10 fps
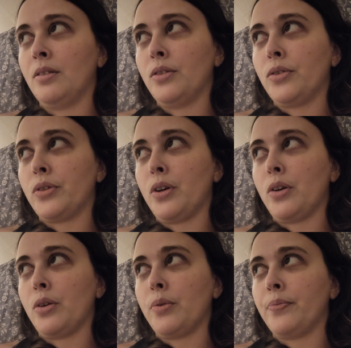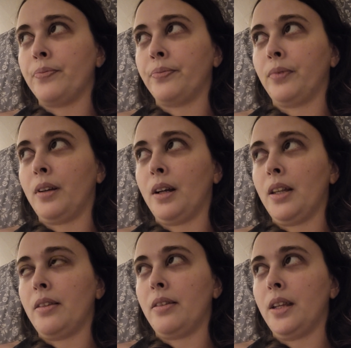So I
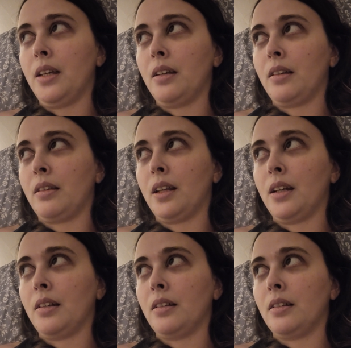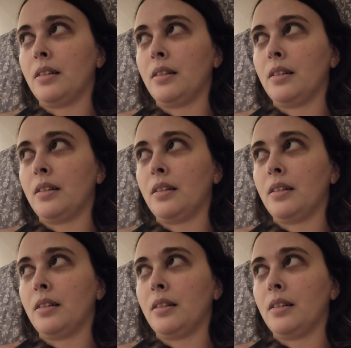think that